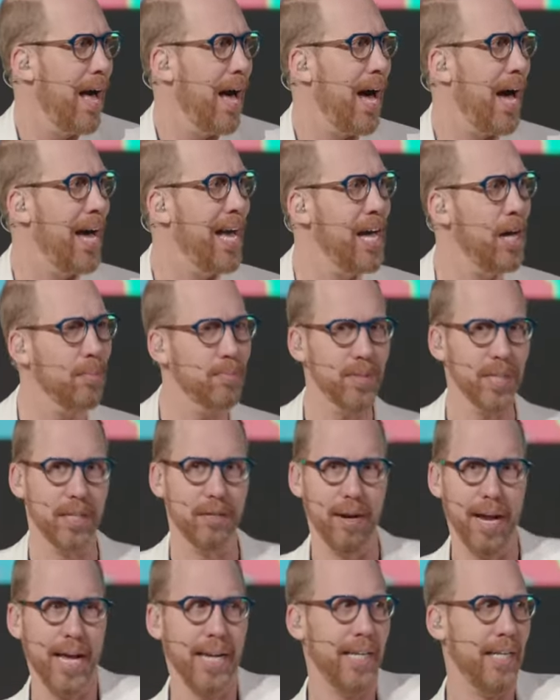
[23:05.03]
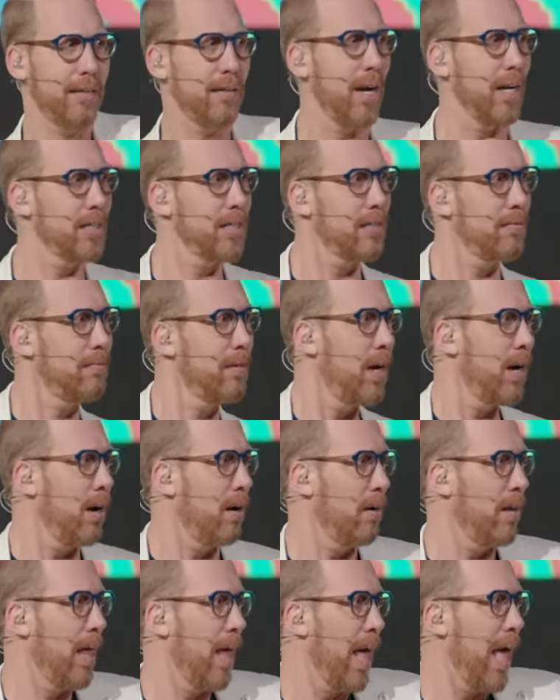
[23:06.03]
I helped a granny cross the
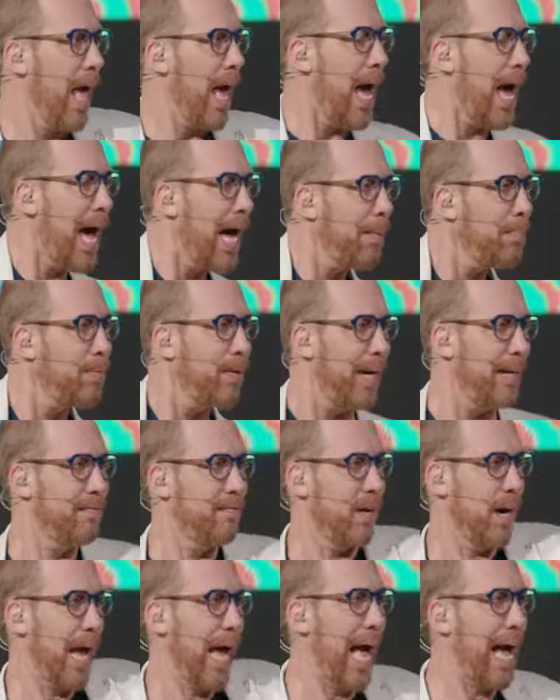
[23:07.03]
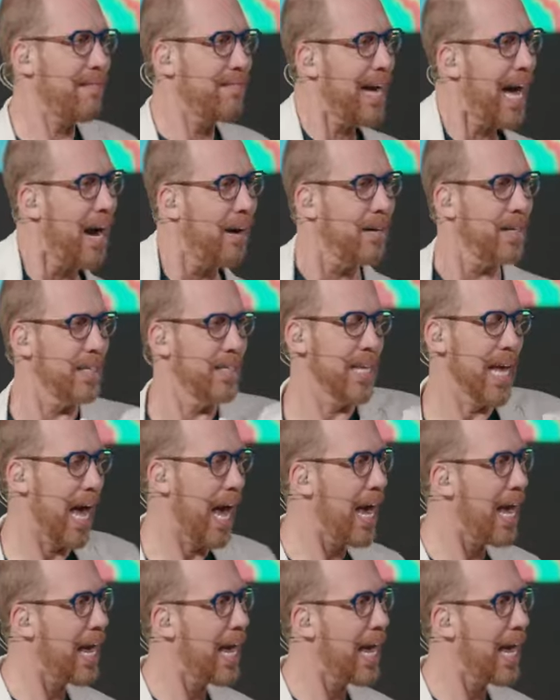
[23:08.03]
road. I prayed for a half hour today.